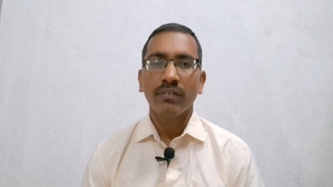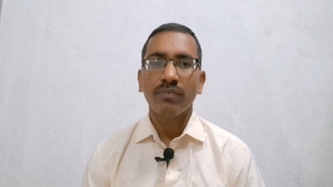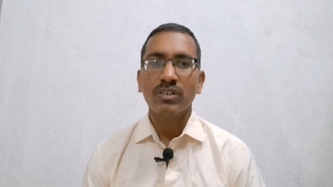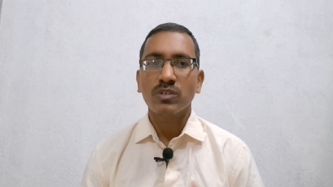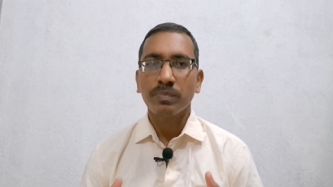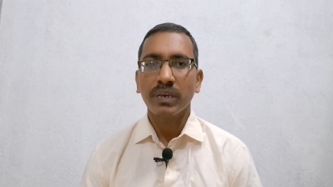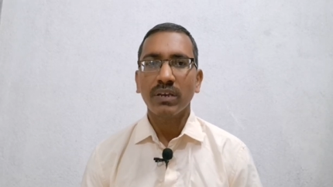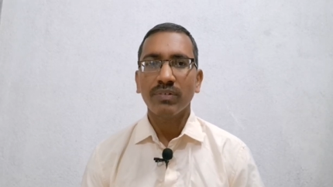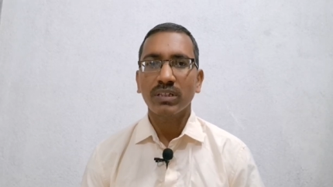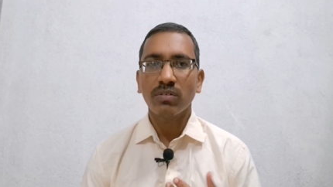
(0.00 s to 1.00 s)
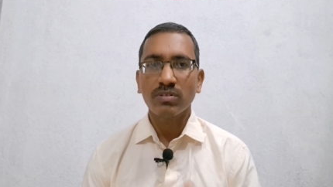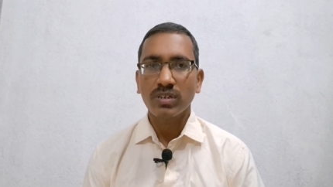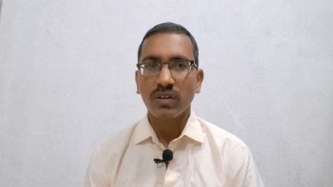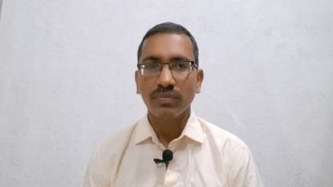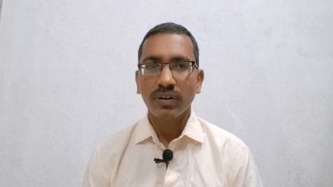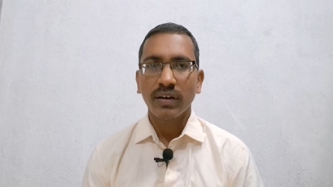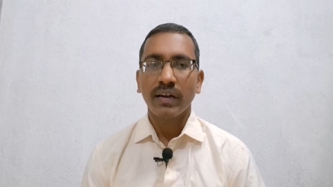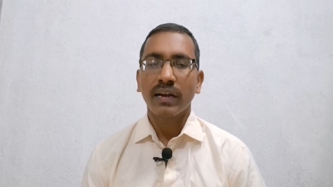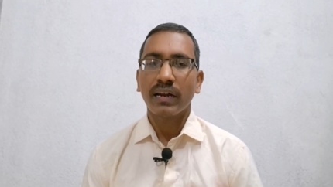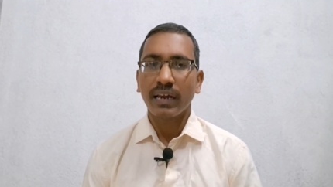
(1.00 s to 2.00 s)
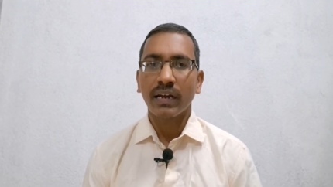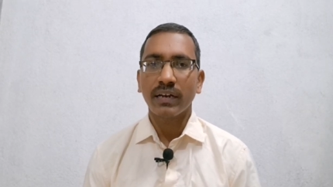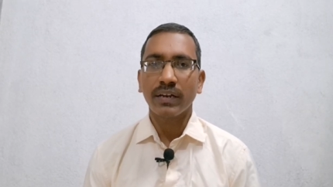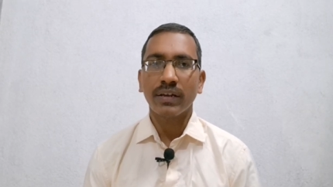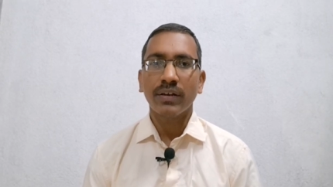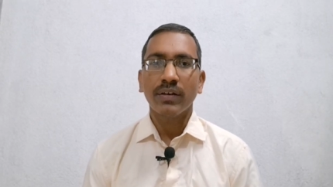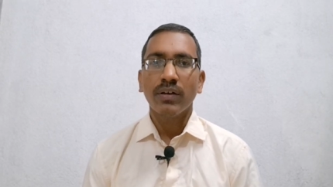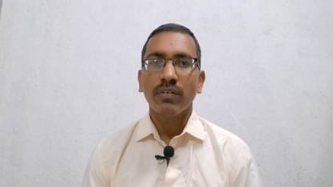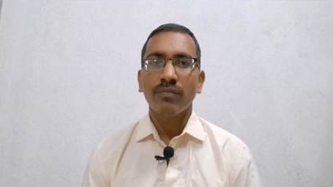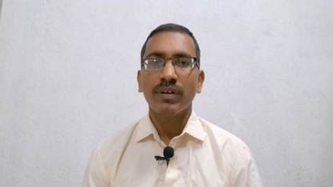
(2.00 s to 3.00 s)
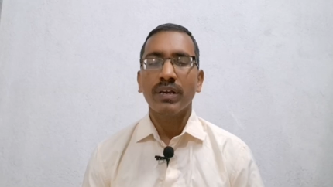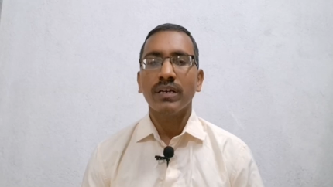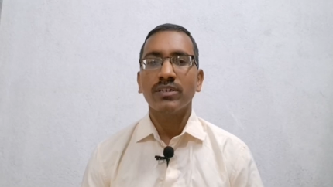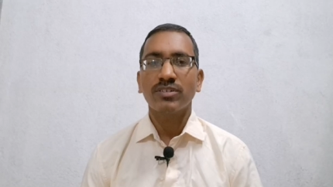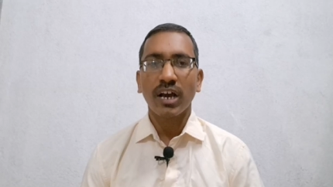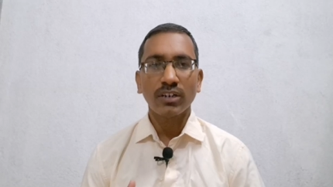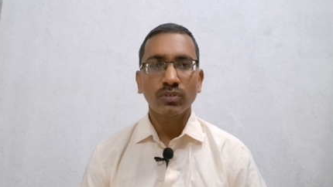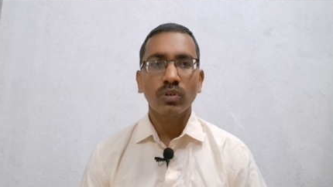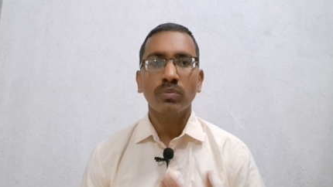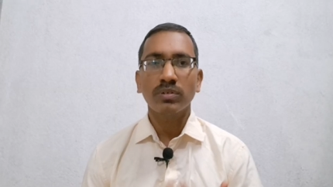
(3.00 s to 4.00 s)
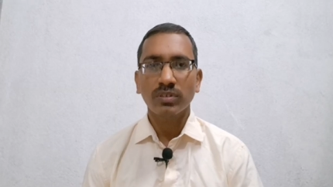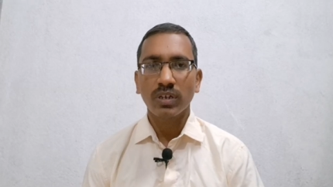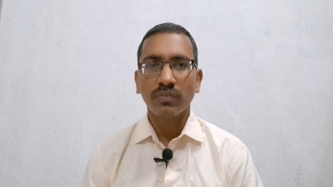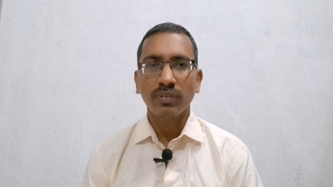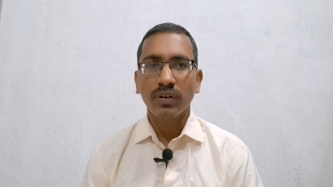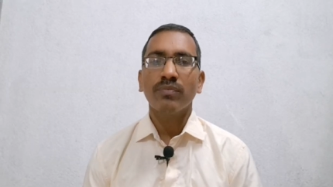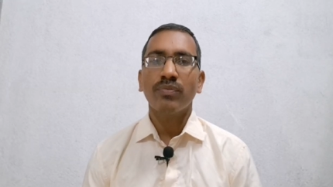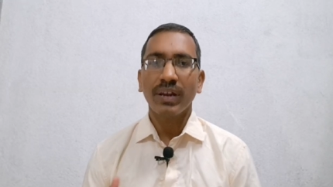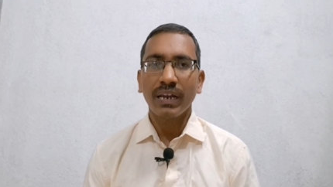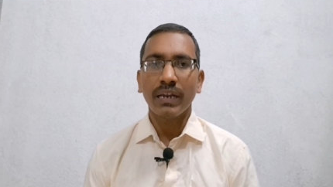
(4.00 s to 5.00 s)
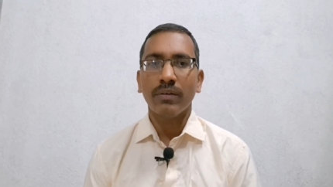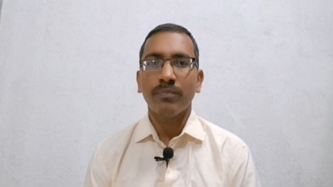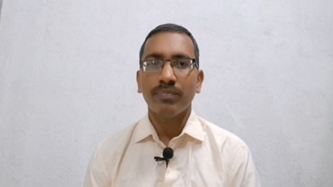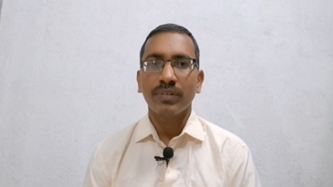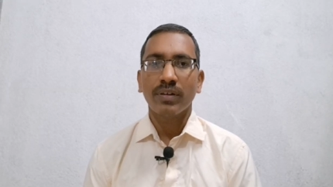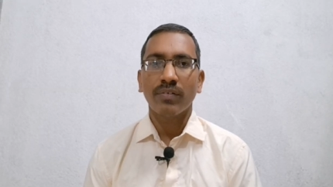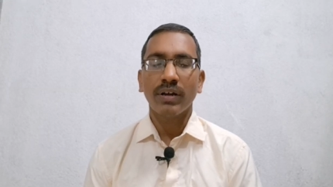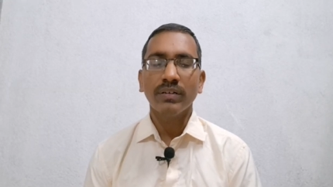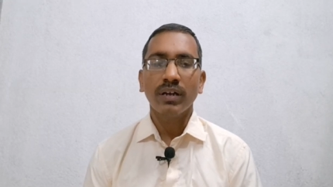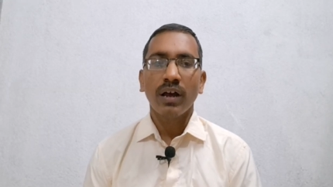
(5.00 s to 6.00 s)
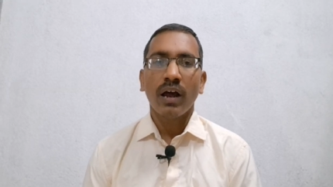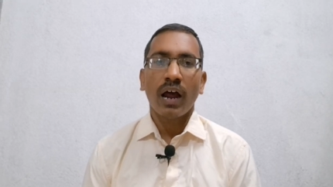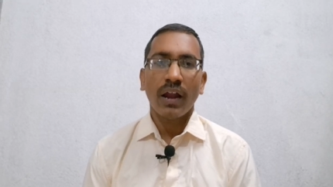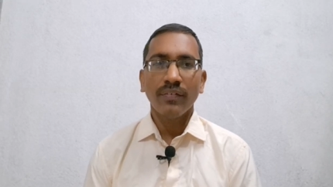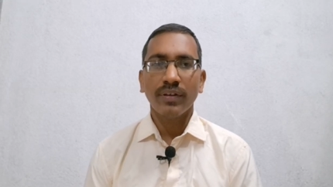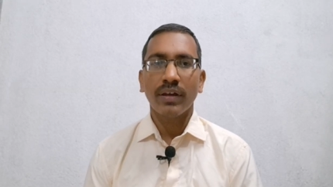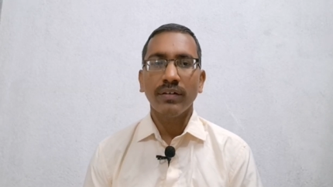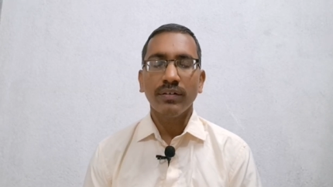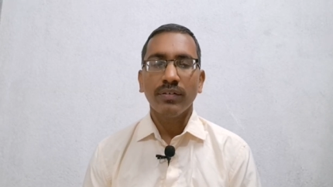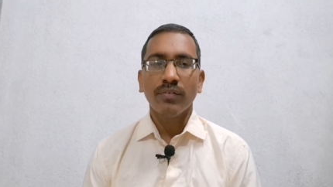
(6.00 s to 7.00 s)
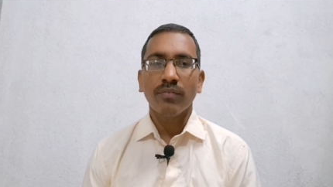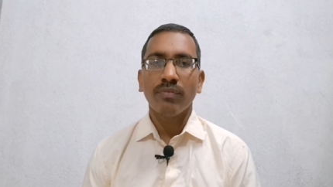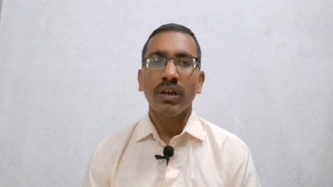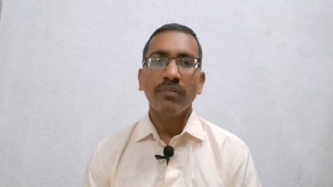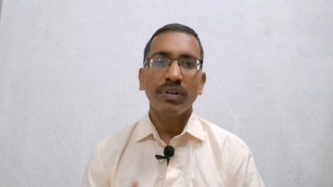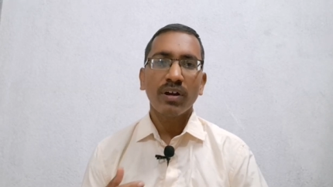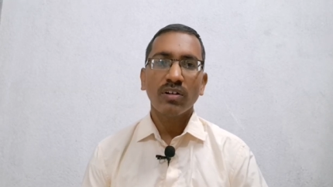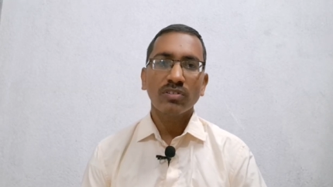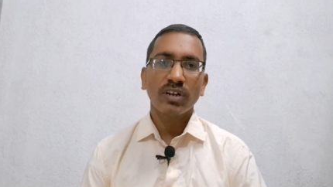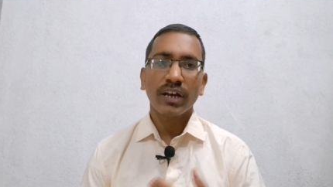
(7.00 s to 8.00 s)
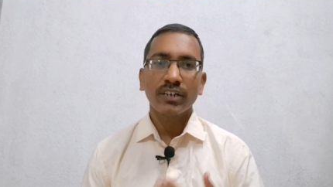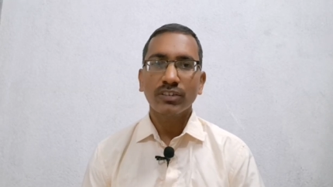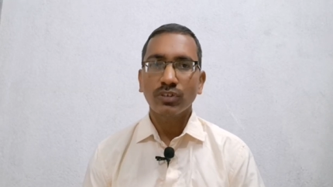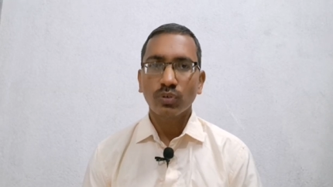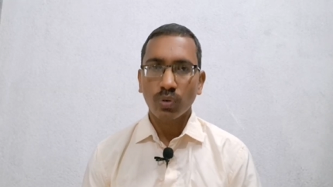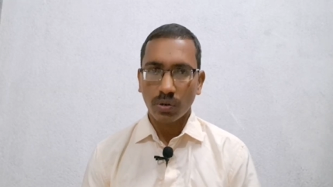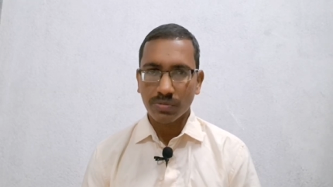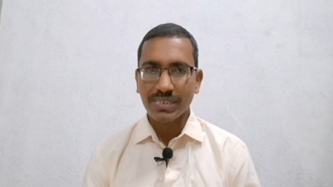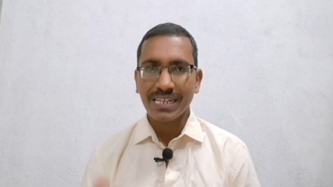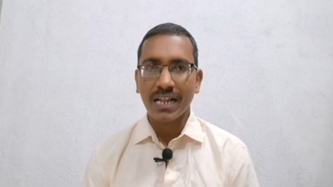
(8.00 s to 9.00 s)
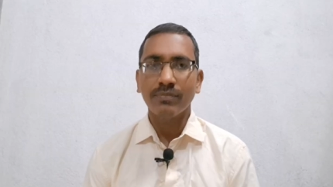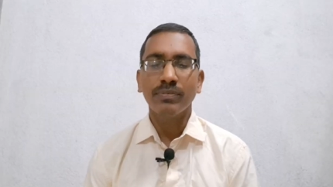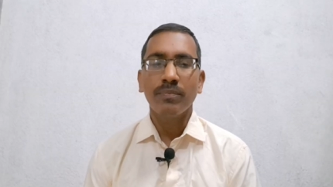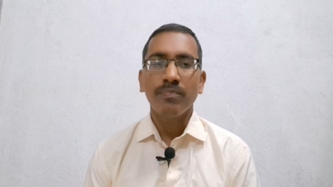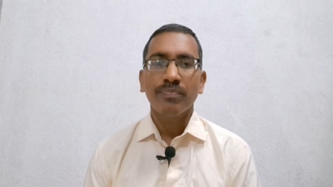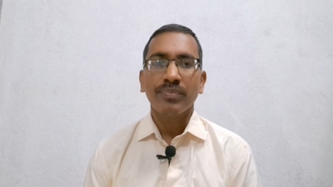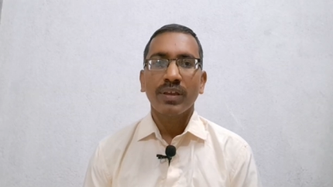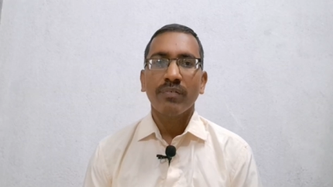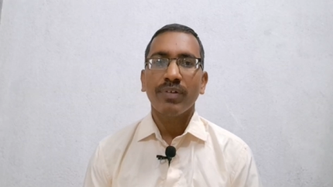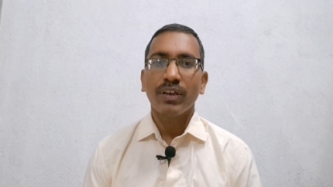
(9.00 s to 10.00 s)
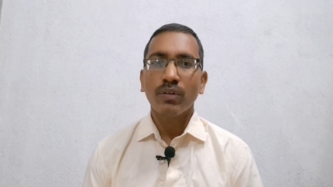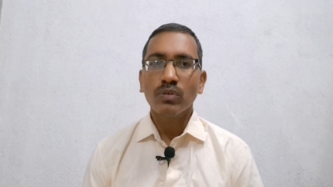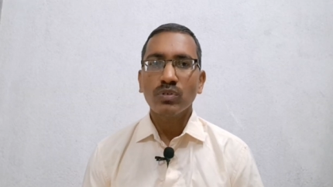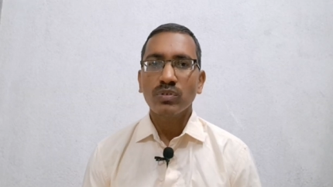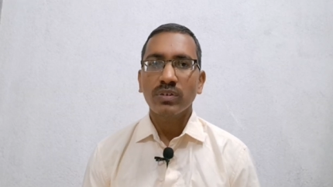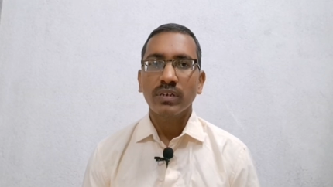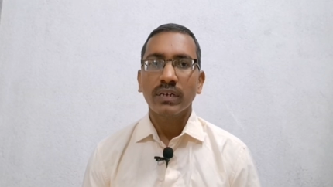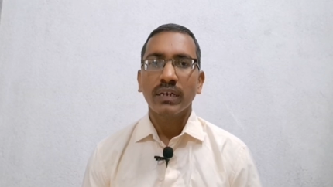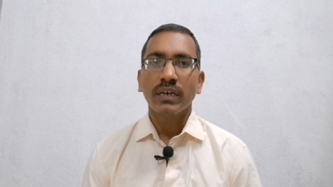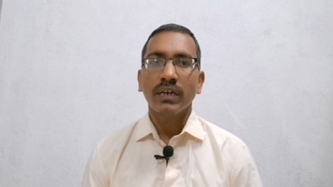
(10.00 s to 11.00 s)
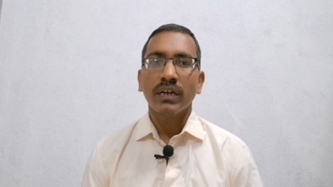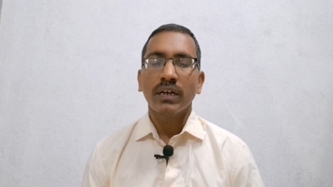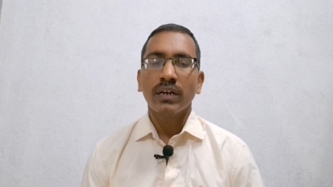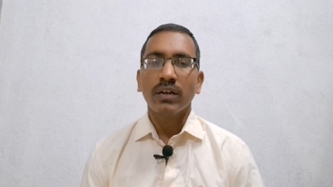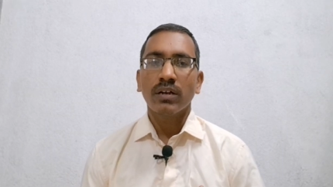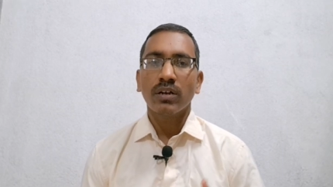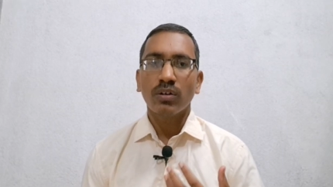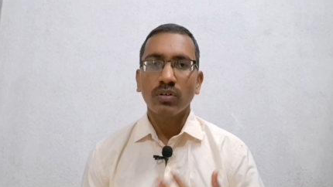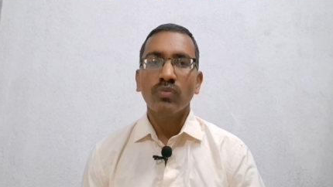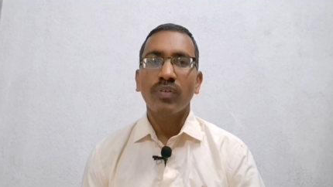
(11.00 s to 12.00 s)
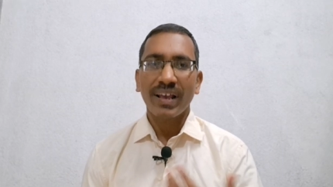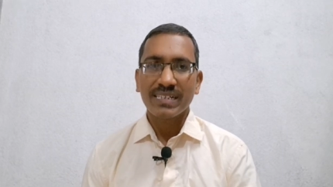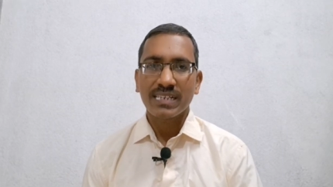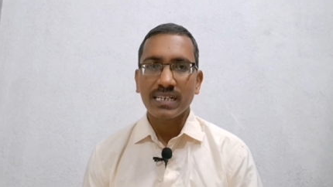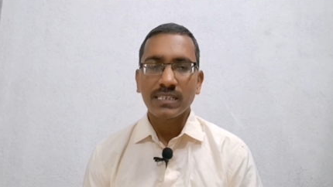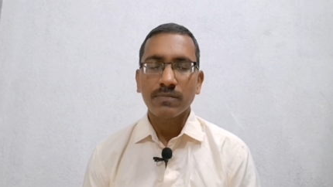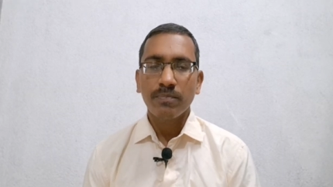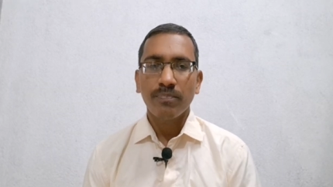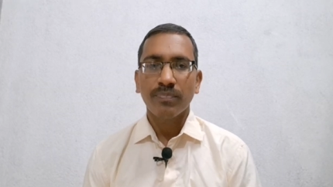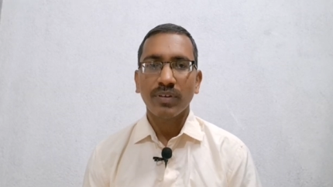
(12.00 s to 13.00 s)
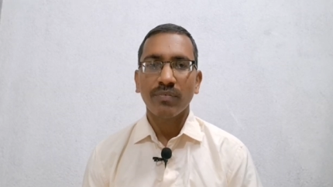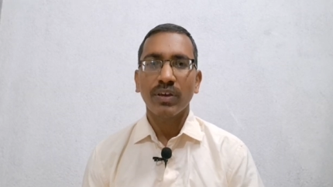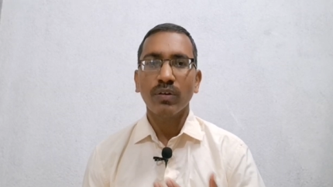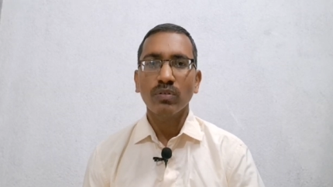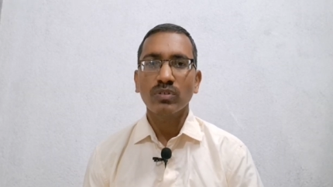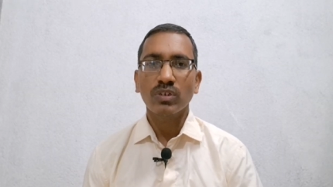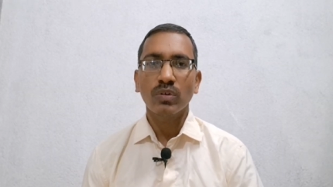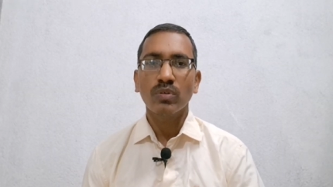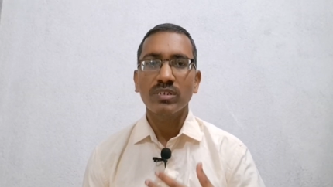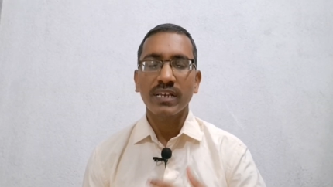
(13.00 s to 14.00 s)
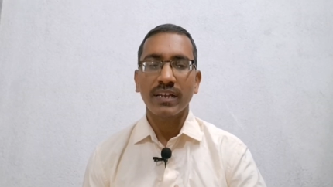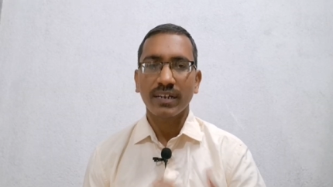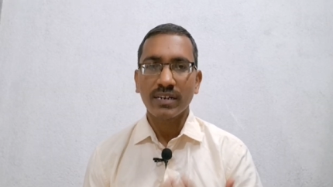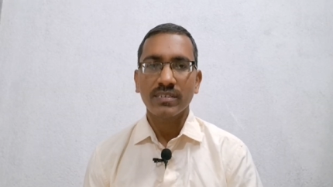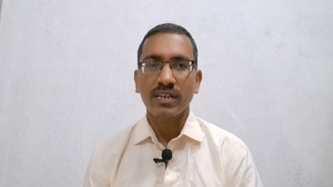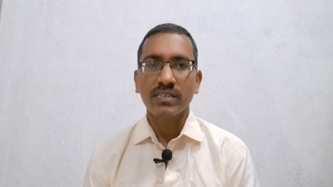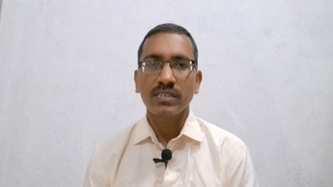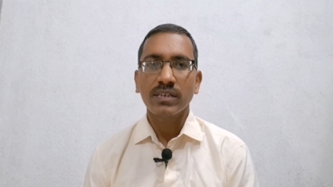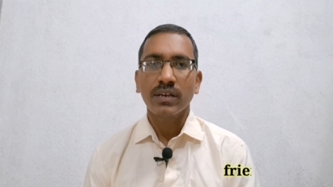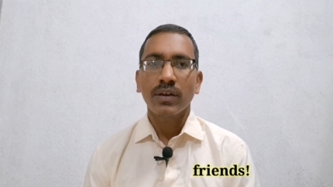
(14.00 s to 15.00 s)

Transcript: We speak with ourselves clearly. We talk to ourselves freely, right? And then when we are talking to ourselves, we use good phrases, we use good sentences,